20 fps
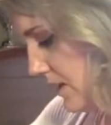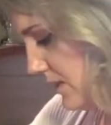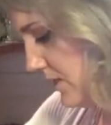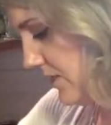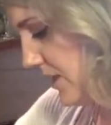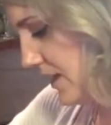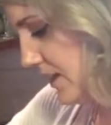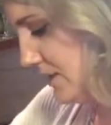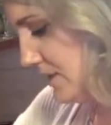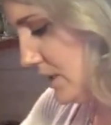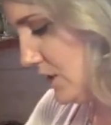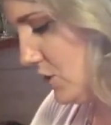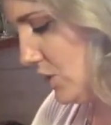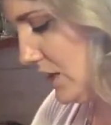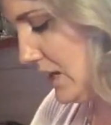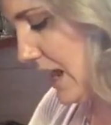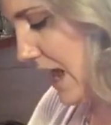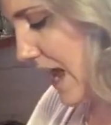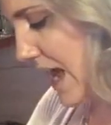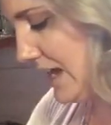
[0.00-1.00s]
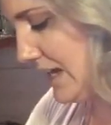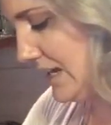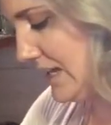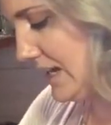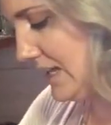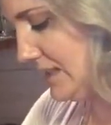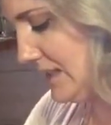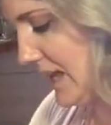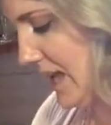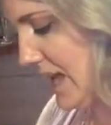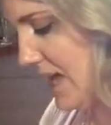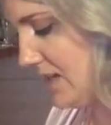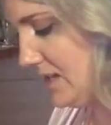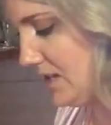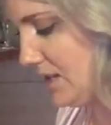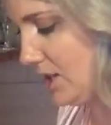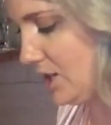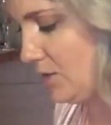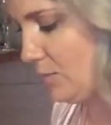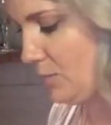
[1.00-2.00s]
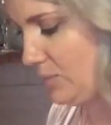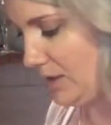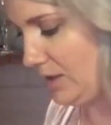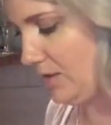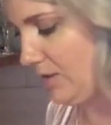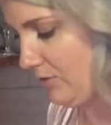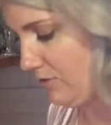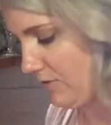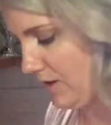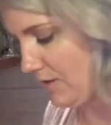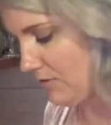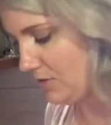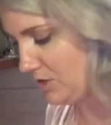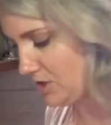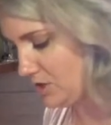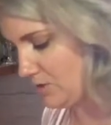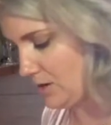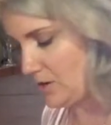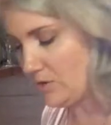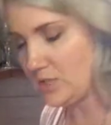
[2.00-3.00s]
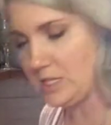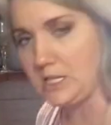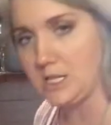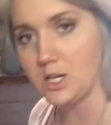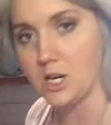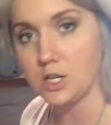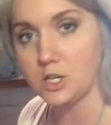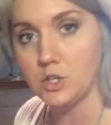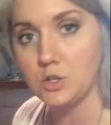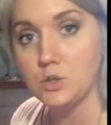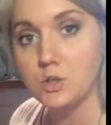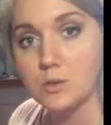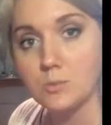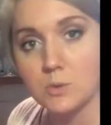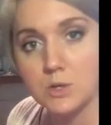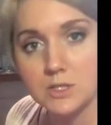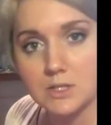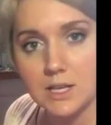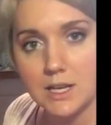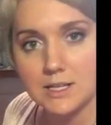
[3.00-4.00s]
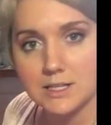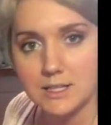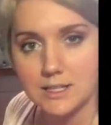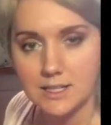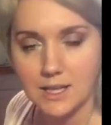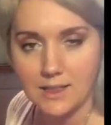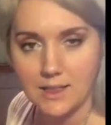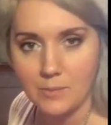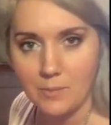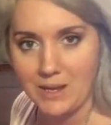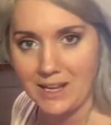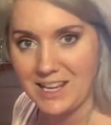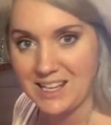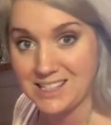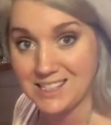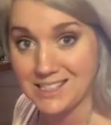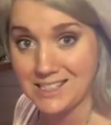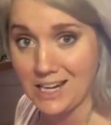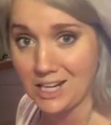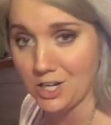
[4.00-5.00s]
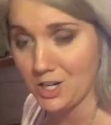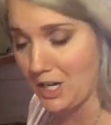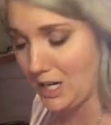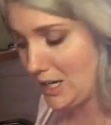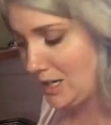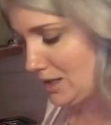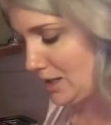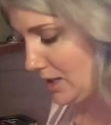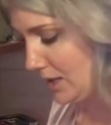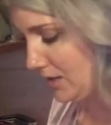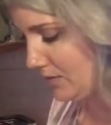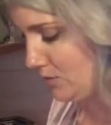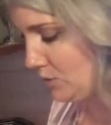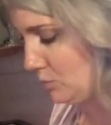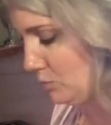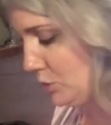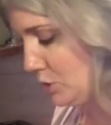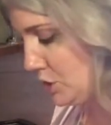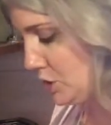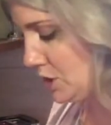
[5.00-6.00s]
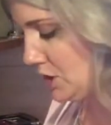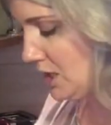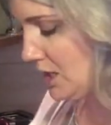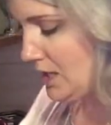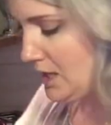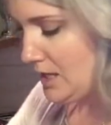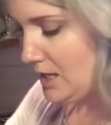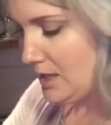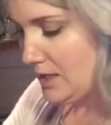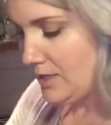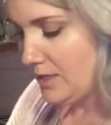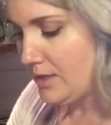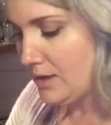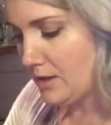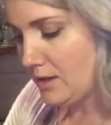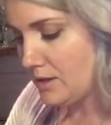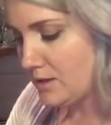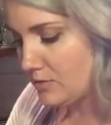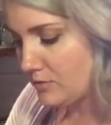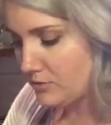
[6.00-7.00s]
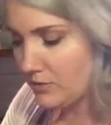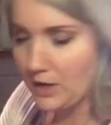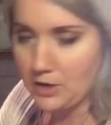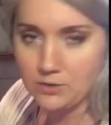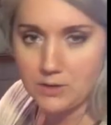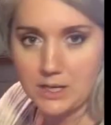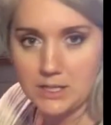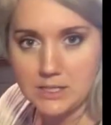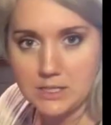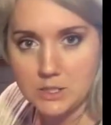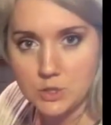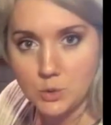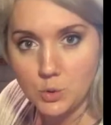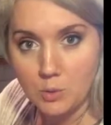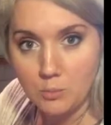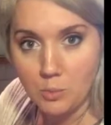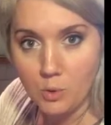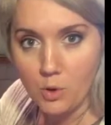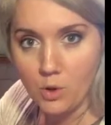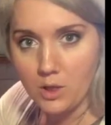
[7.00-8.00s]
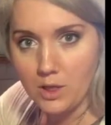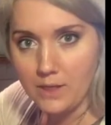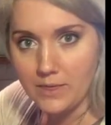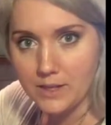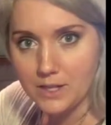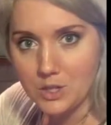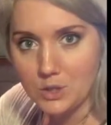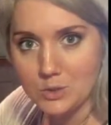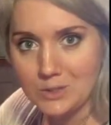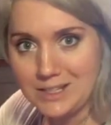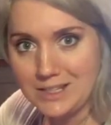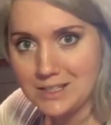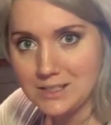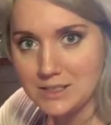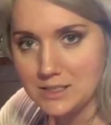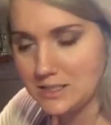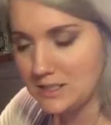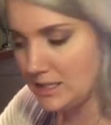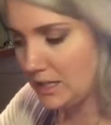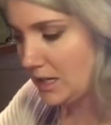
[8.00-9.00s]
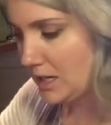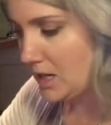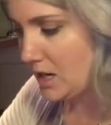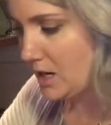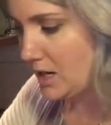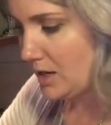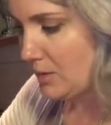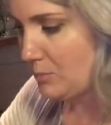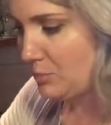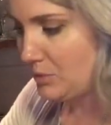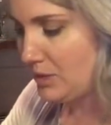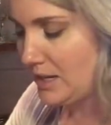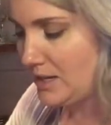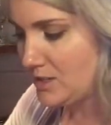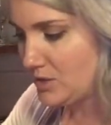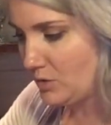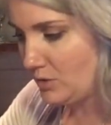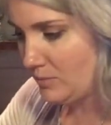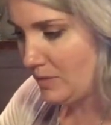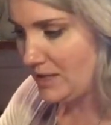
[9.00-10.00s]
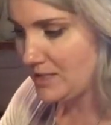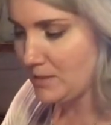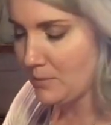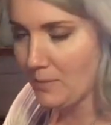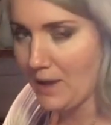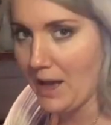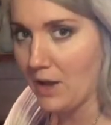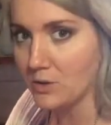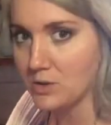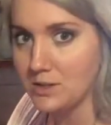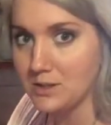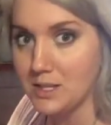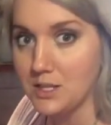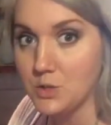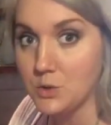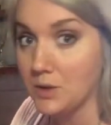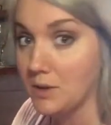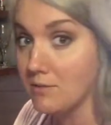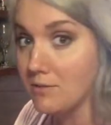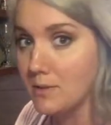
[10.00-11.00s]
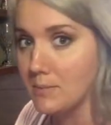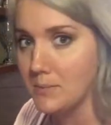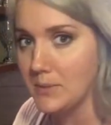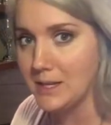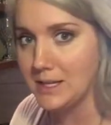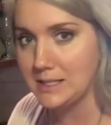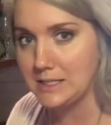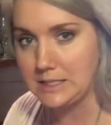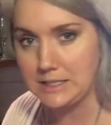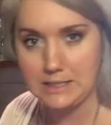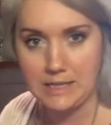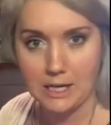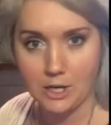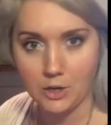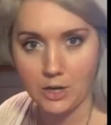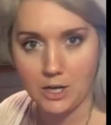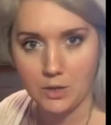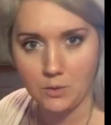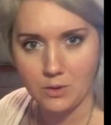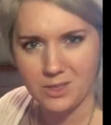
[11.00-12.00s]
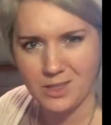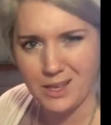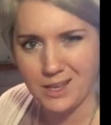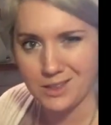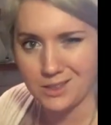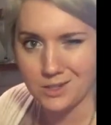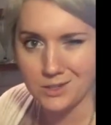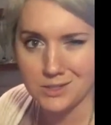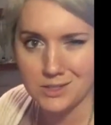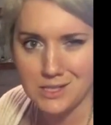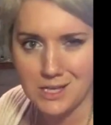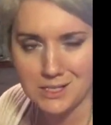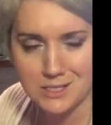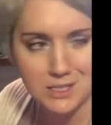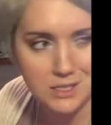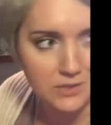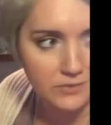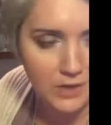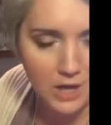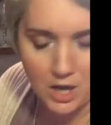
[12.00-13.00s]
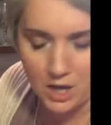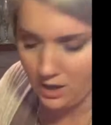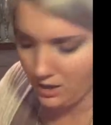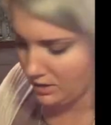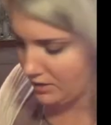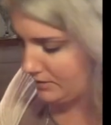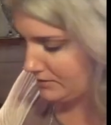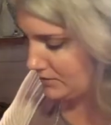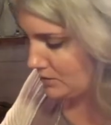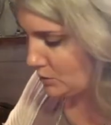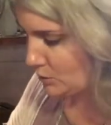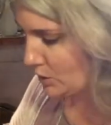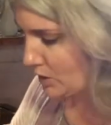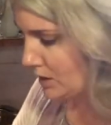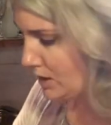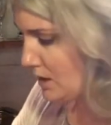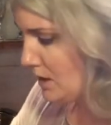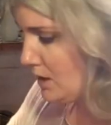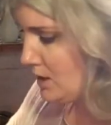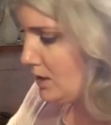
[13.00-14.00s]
Things that you can add in at the end that are big favorites around here are cucumber slices. I let my kids decorate it. Like if you push the fried rice into a bowl and then you stick it on a plate so it makes a mound, then you give them things to decorate it with, like little slices of olives or